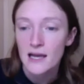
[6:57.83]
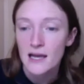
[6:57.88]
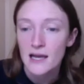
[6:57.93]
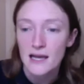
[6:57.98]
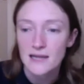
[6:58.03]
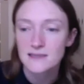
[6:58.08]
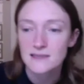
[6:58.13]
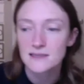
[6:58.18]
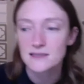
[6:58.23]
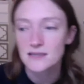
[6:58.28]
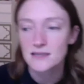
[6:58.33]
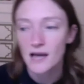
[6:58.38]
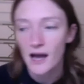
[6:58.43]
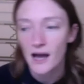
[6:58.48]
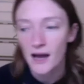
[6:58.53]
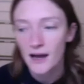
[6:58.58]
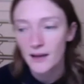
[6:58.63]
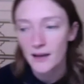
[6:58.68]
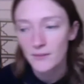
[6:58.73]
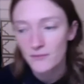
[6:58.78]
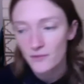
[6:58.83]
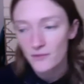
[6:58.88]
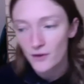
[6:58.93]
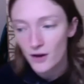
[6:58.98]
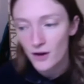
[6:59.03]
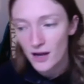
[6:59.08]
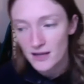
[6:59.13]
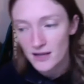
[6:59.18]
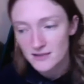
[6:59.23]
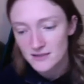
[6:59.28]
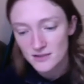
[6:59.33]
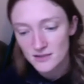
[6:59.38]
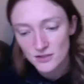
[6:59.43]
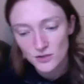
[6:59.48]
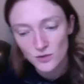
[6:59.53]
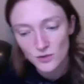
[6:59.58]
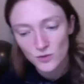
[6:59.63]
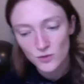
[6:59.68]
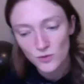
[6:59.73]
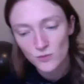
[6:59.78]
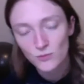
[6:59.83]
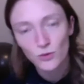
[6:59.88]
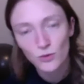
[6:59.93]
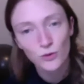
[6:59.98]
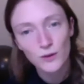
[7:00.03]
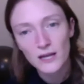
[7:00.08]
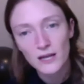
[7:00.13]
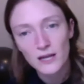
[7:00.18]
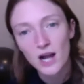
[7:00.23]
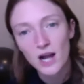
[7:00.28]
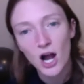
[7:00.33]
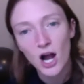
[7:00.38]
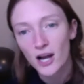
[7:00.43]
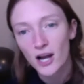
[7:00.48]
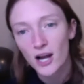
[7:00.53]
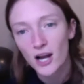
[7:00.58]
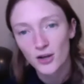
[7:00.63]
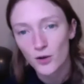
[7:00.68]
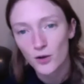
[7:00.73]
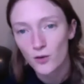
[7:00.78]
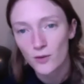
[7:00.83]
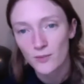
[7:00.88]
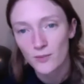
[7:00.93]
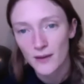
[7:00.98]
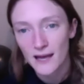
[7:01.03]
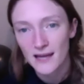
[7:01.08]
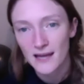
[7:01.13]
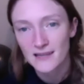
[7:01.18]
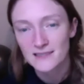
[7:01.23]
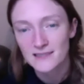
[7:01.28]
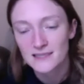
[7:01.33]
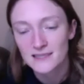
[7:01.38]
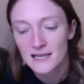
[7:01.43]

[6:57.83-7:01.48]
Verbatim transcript: It's a time for us to Marie Kondo a bit